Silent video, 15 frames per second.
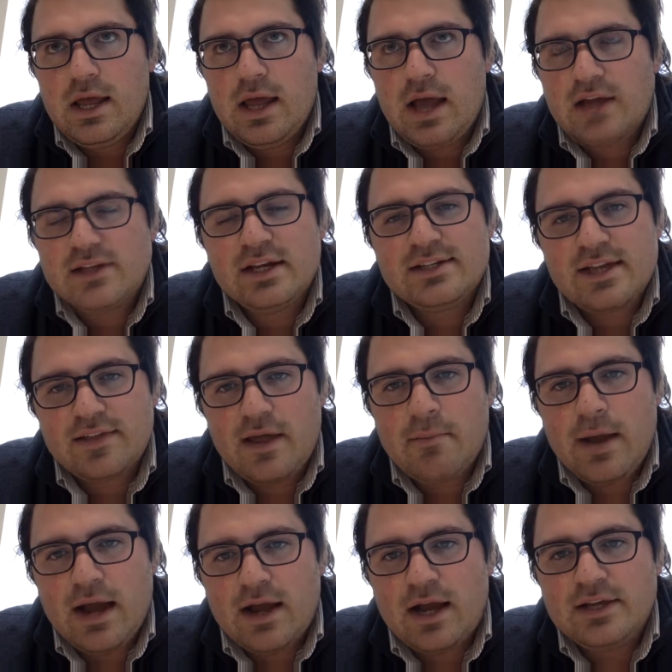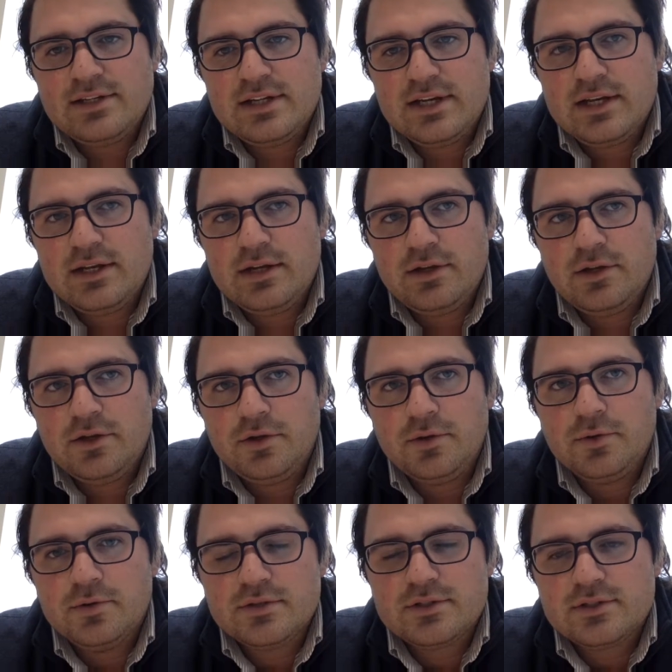Actually, I take that back. I did
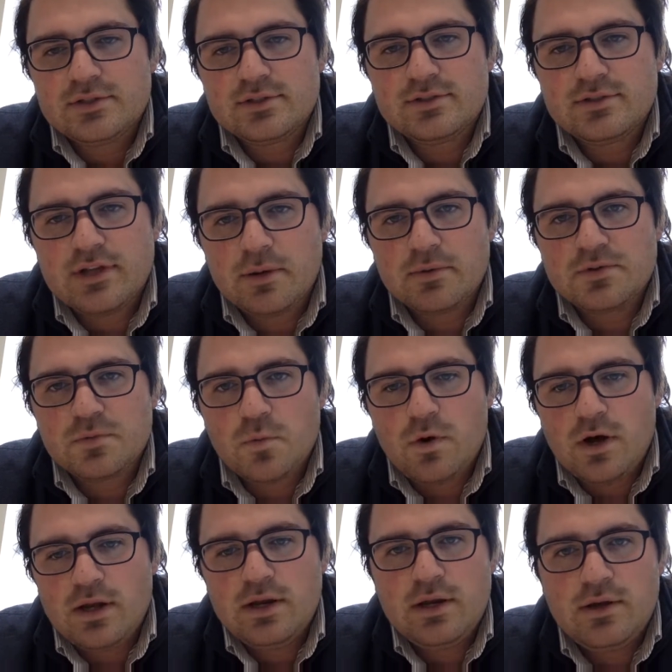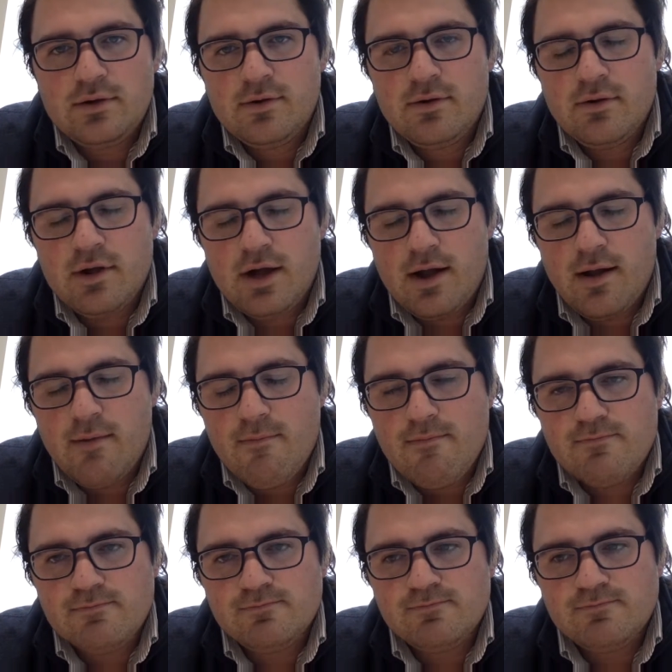use, there was one a
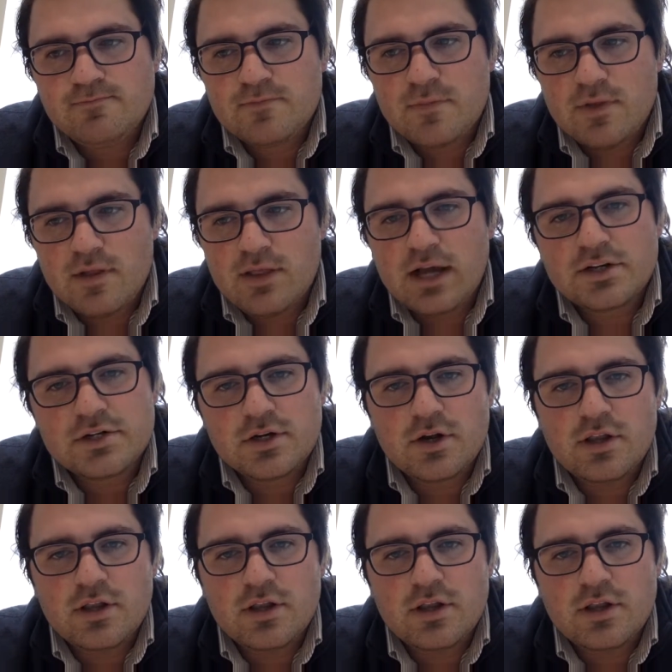lecture